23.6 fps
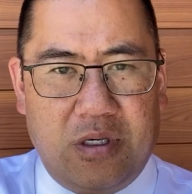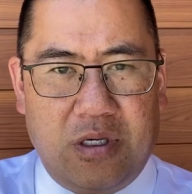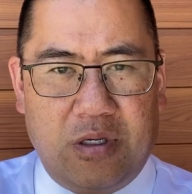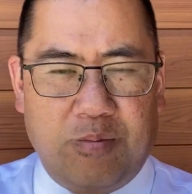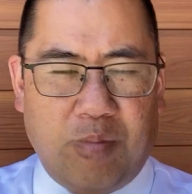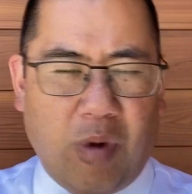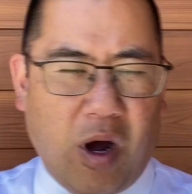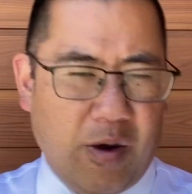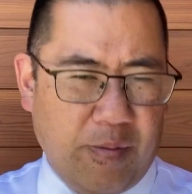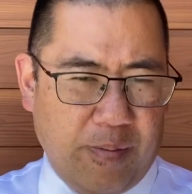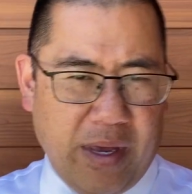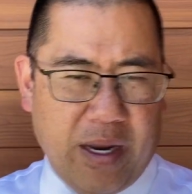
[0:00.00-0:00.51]

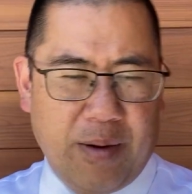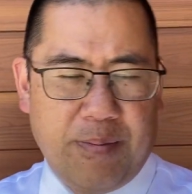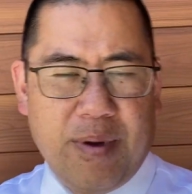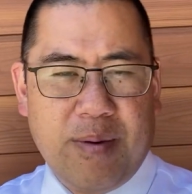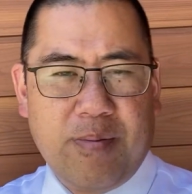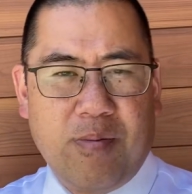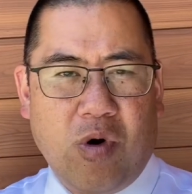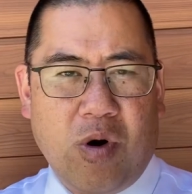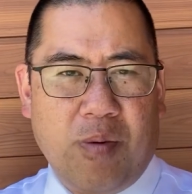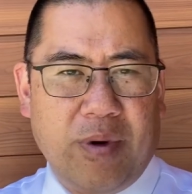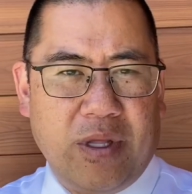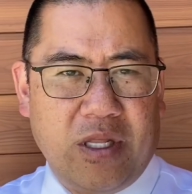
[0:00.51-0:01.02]
made a
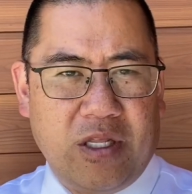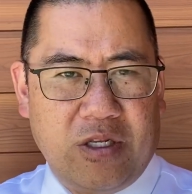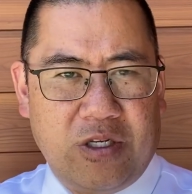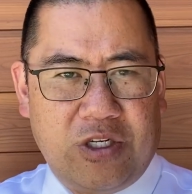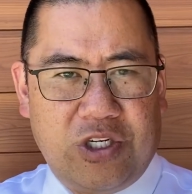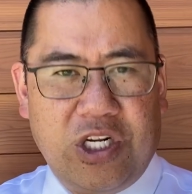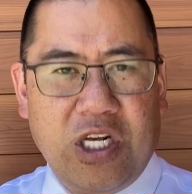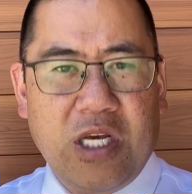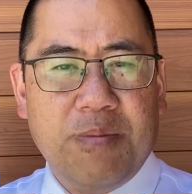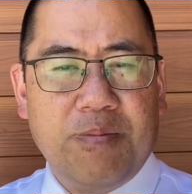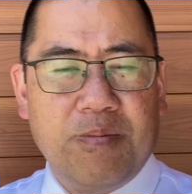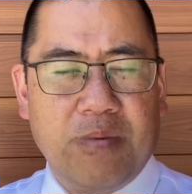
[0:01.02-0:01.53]
bit more, but
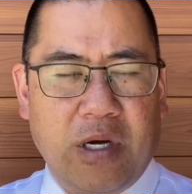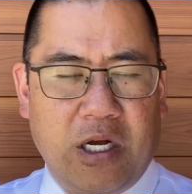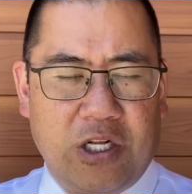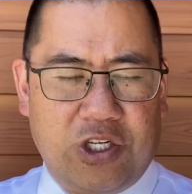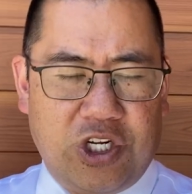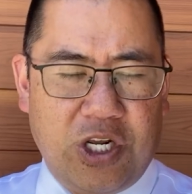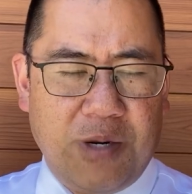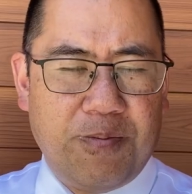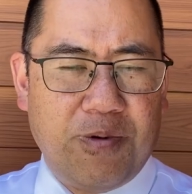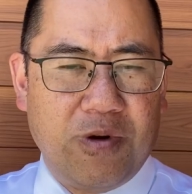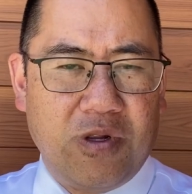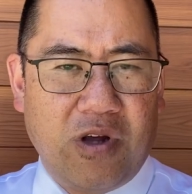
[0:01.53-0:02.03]
cheap a
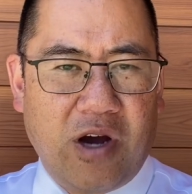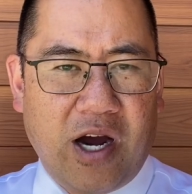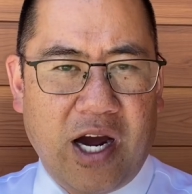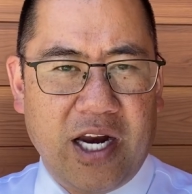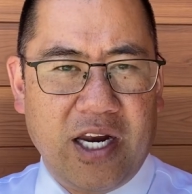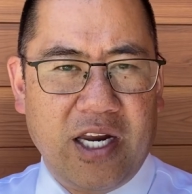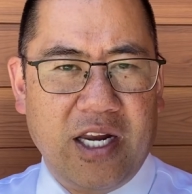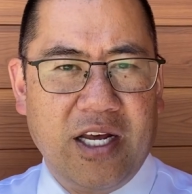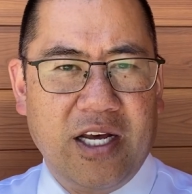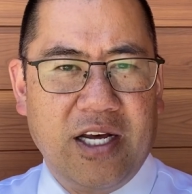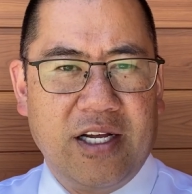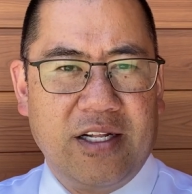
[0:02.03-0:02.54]
cheaper
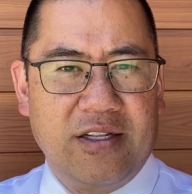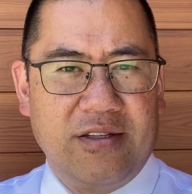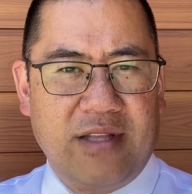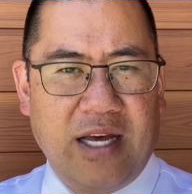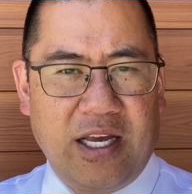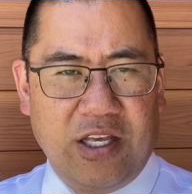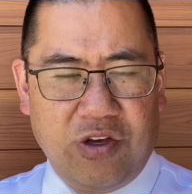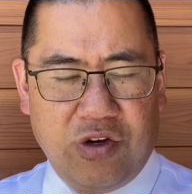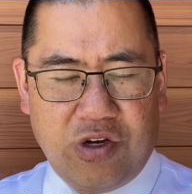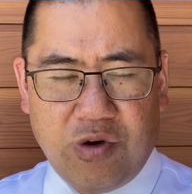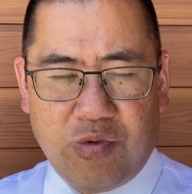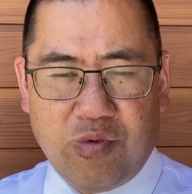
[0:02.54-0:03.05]
line that
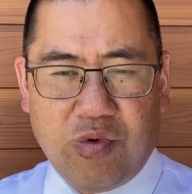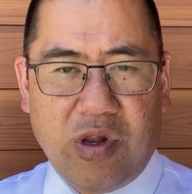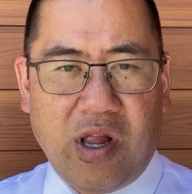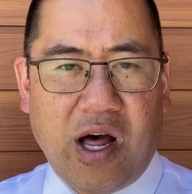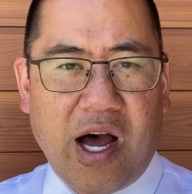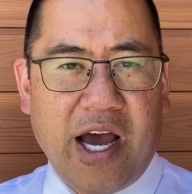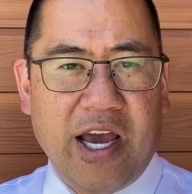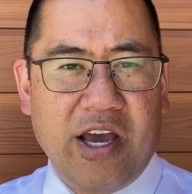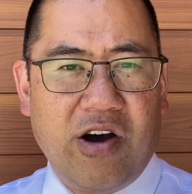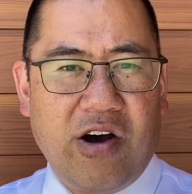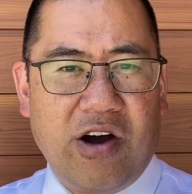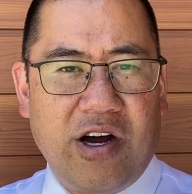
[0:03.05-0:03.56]
you could
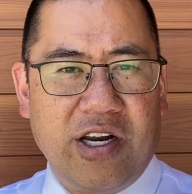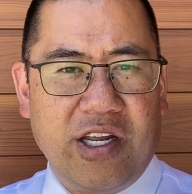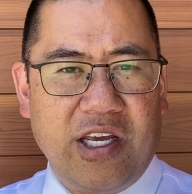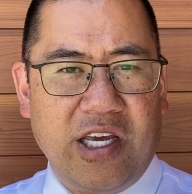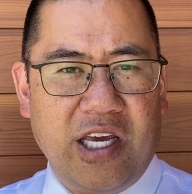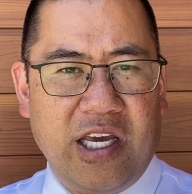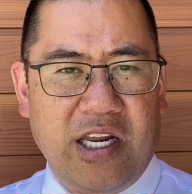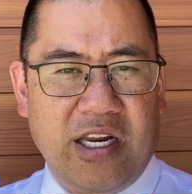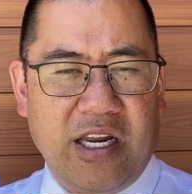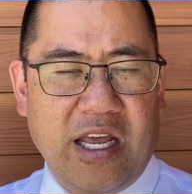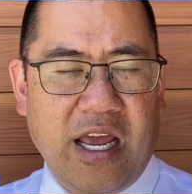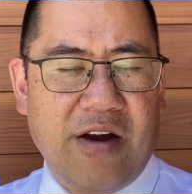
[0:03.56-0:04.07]
rely on
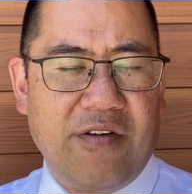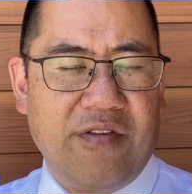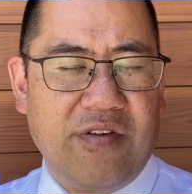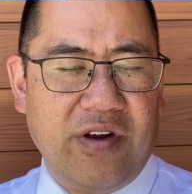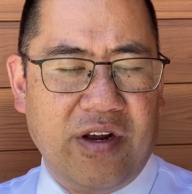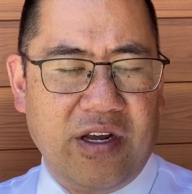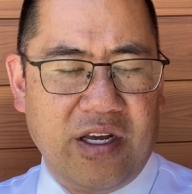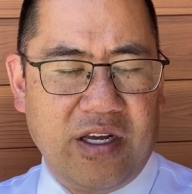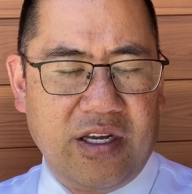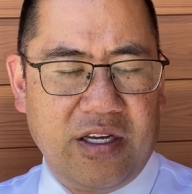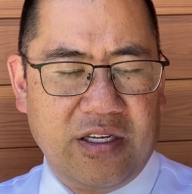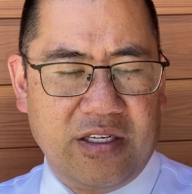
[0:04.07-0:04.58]
in
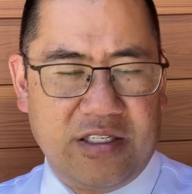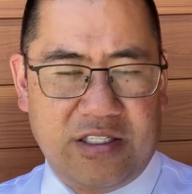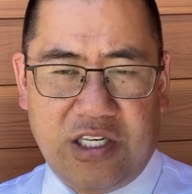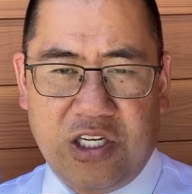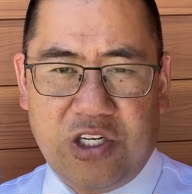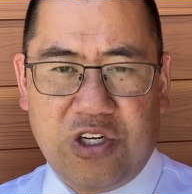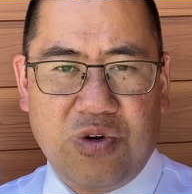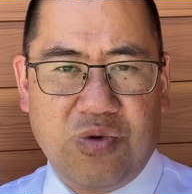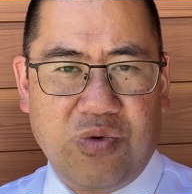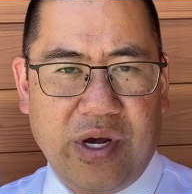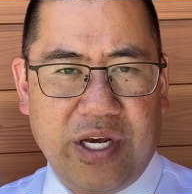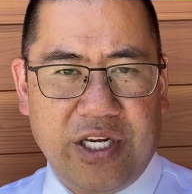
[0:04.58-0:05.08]
every
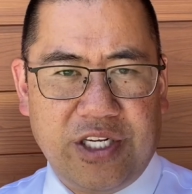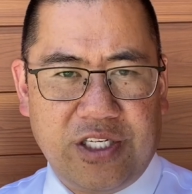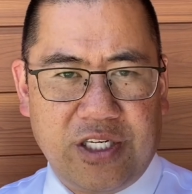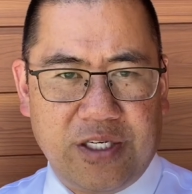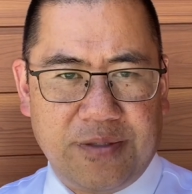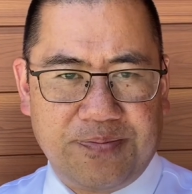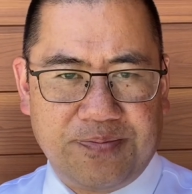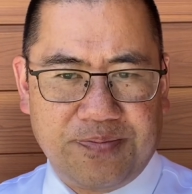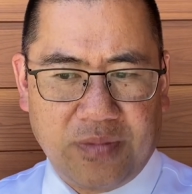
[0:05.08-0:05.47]
situation.